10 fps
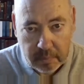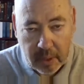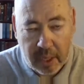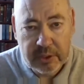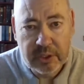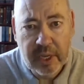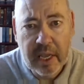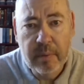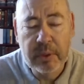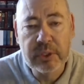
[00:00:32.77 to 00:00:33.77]
And today
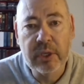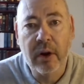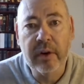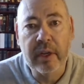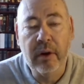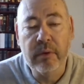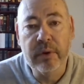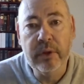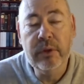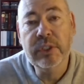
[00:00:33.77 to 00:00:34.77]
we're starting off a
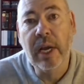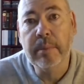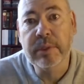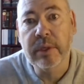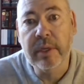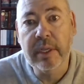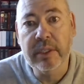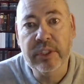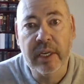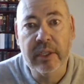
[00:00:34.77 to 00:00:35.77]
new chapter in
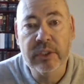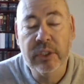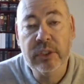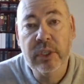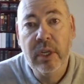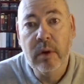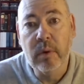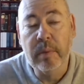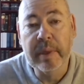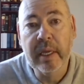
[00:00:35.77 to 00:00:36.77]
Genesis. We're
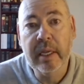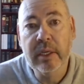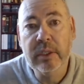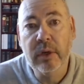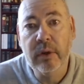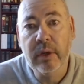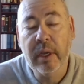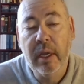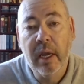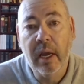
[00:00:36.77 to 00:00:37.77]
beginning to look
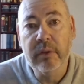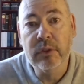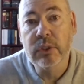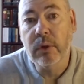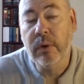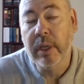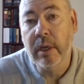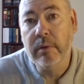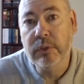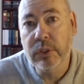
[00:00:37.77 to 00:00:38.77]
at the story
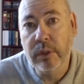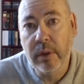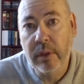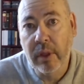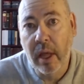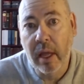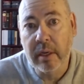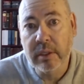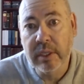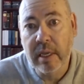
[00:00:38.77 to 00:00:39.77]
of Judith and
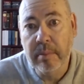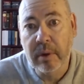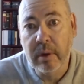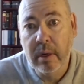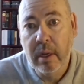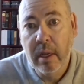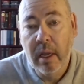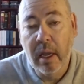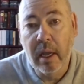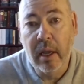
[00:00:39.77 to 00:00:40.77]
Tamar
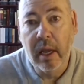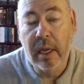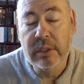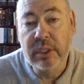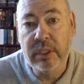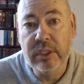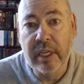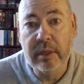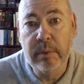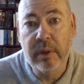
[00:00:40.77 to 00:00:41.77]
as
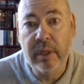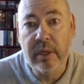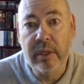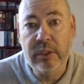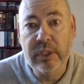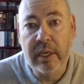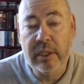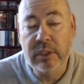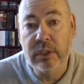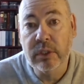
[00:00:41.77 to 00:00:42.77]
contained within
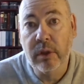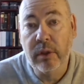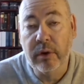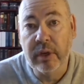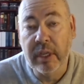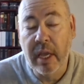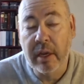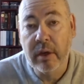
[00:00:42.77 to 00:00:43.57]
Genesis 38.